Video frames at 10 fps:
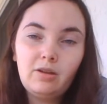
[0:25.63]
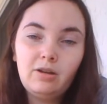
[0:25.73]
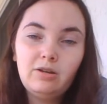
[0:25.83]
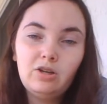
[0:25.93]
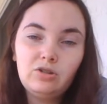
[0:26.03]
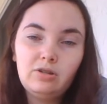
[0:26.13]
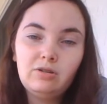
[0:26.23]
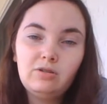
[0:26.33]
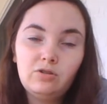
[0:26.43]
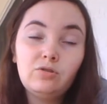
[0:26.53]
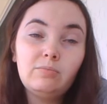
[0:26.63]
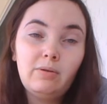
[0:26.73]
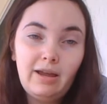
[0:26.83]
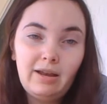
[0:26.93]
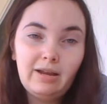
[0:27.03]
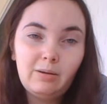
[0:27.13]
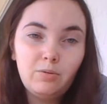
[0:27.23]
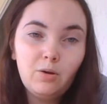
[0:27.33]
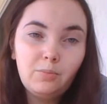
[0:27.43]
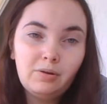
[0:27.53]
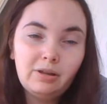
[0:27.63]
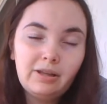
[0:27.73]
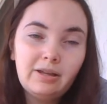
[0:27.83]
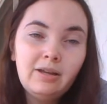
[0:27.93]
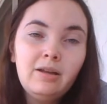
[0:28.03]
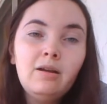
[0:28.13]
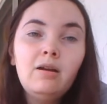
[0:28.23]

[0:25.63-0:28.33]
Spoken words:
condition, to treat my headache appropriately.